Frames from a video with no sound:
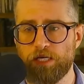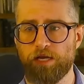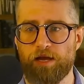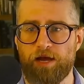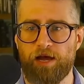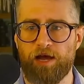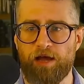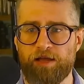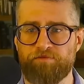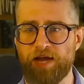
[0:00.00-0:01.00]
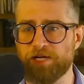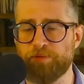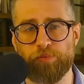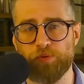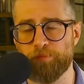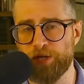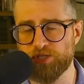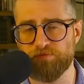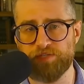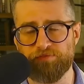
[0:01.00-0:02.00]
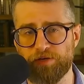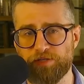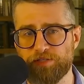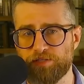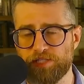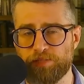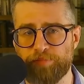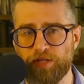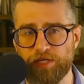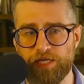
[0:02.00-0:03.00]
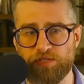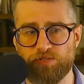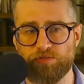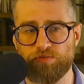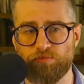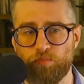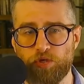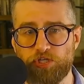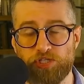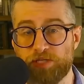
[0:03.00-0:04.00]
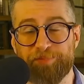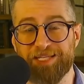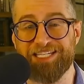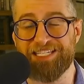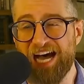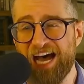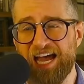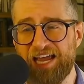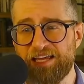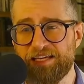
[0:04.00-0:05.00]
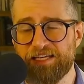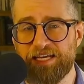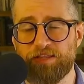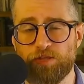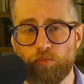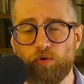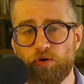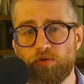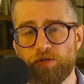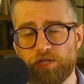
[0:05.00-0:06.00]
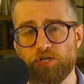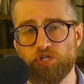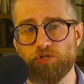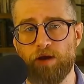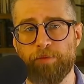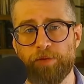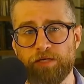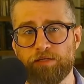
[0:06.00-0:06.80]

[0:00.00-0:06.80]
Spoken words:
In fact, people with a bunch of different disabilities would just simply die in the world that they're describing.